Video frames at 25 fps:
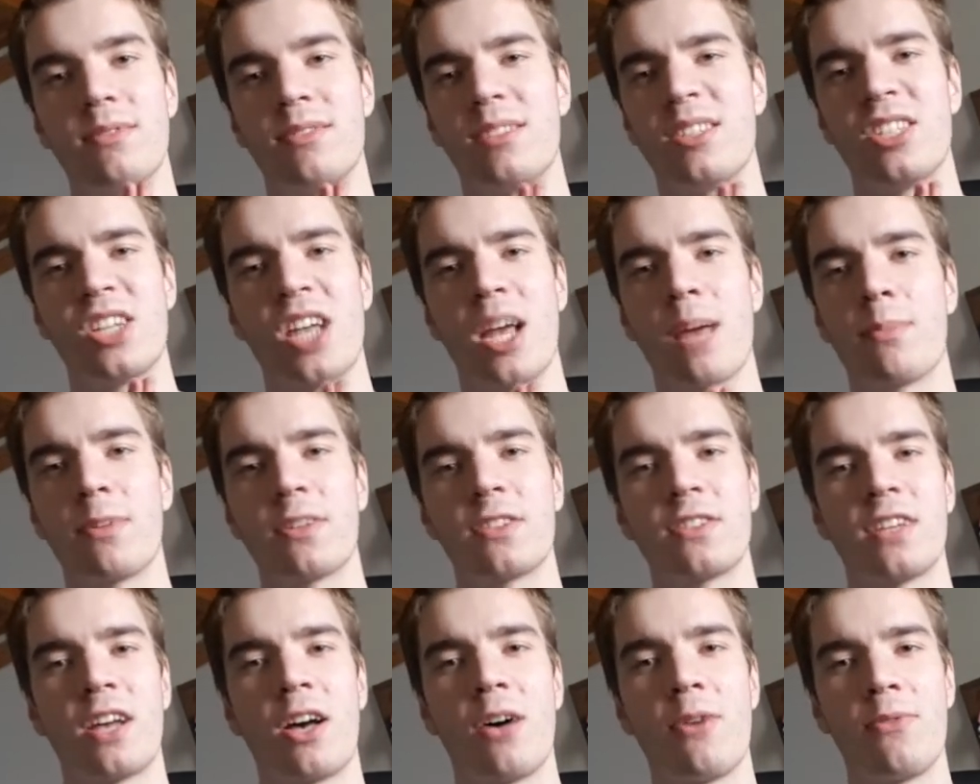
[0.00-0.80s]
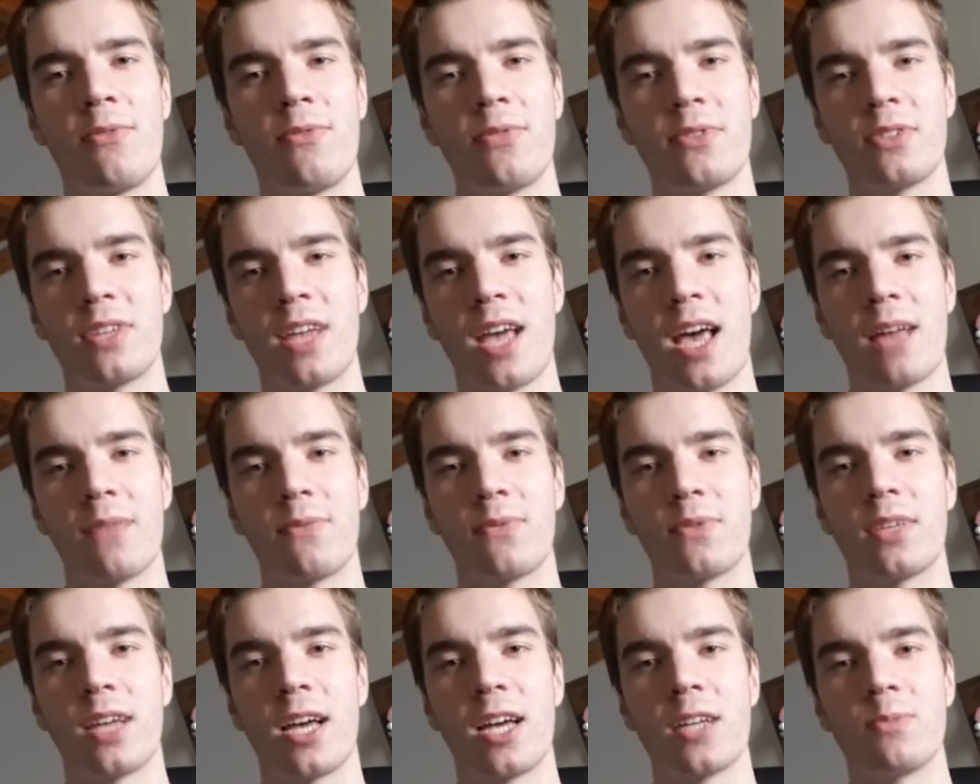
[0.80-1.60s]
shameless
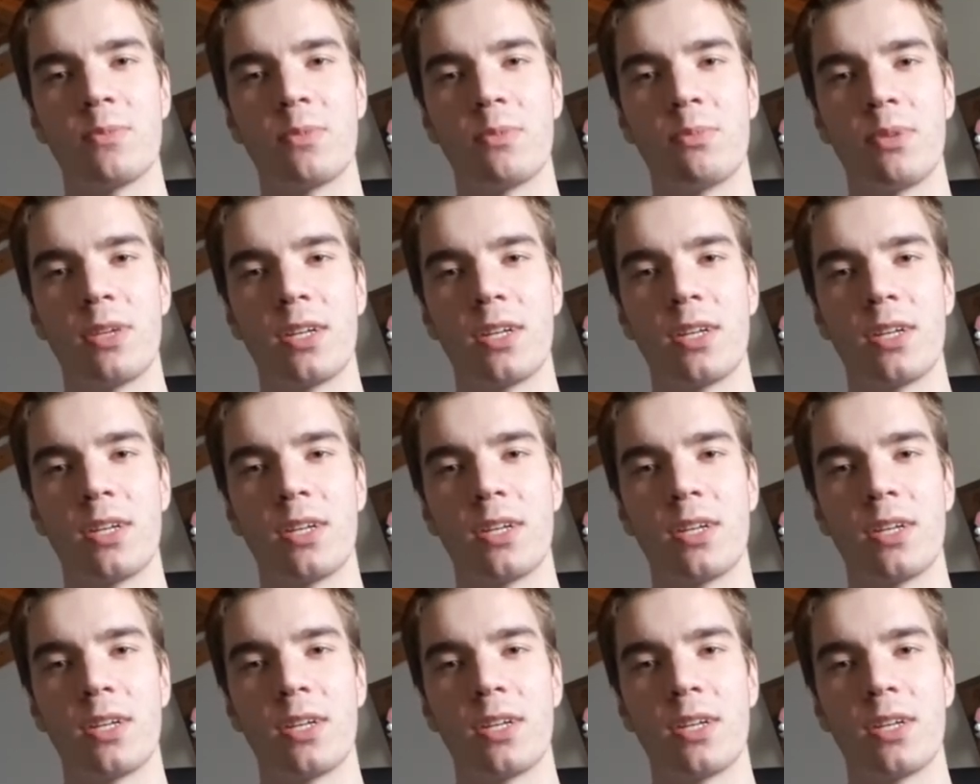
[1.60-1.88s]
self-advertisement,